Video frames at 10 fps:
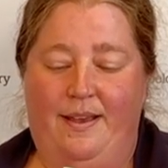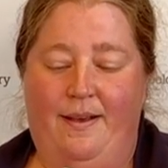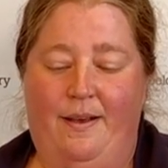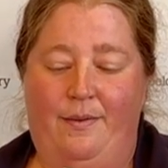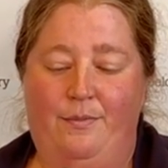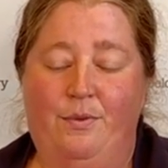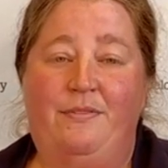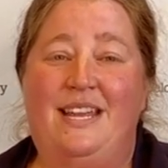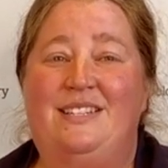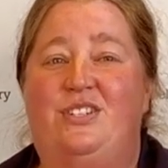Uh,
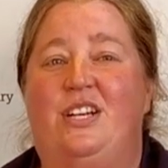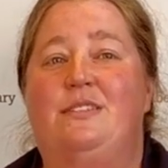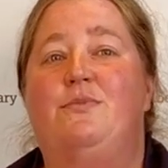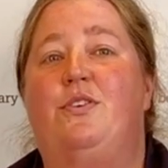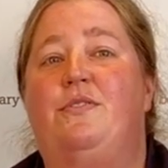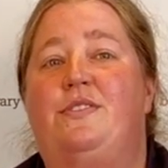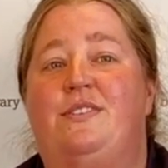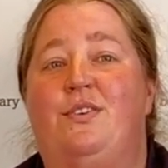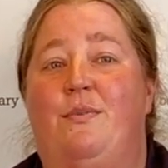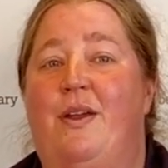Ravi has just moved
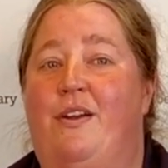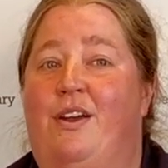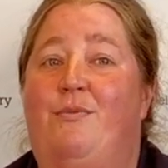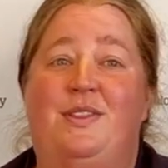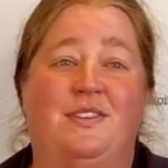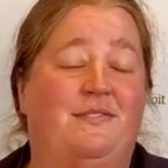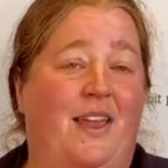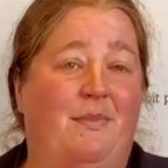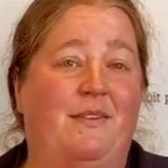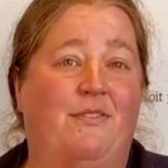to America with his
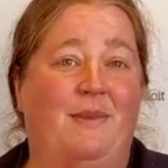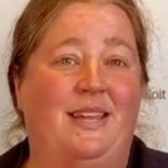family from